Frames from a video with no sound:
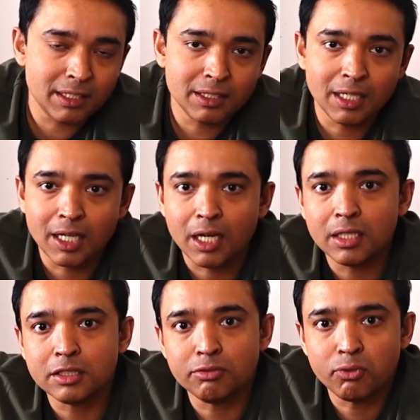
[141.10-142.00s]
in the
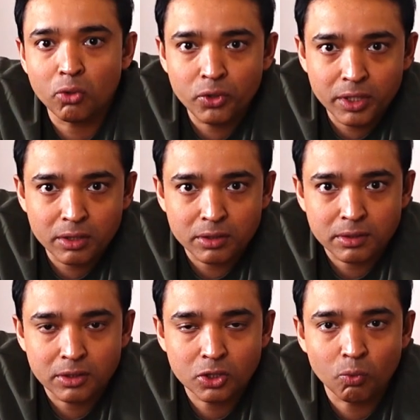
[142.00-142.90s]
last 4
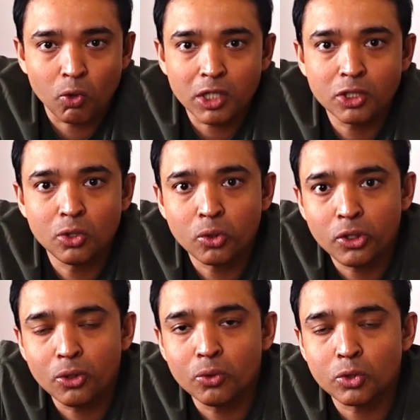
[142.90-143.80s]
years. So what
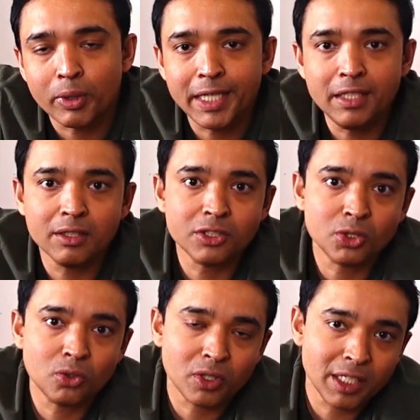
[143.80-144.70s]
took you 20 years
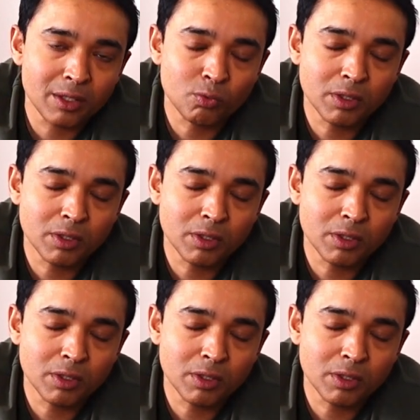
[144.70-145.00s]
to create